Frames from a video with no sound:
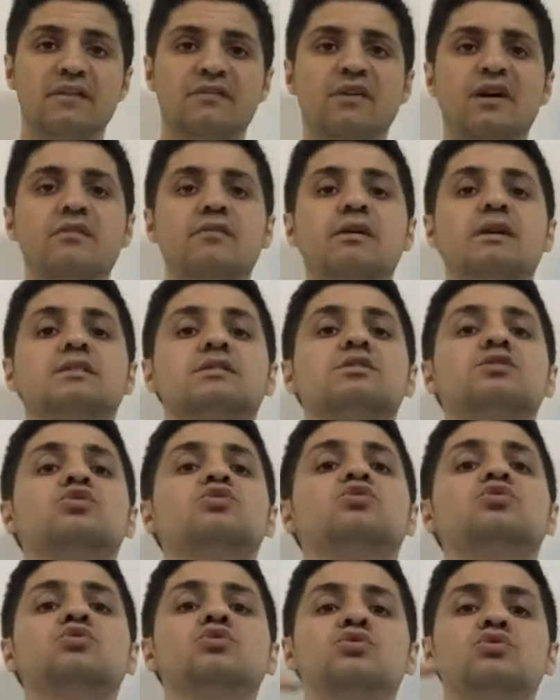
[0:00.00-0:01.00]
If I want
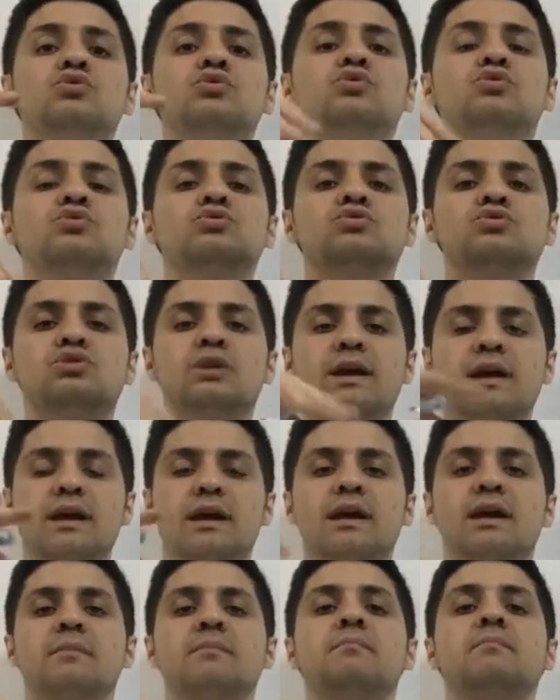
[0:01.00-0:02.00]
to use
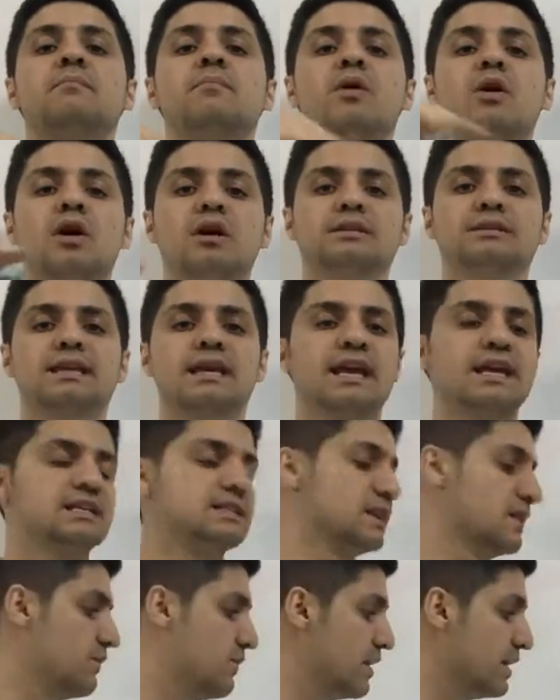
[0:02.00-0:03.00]
a broadcast,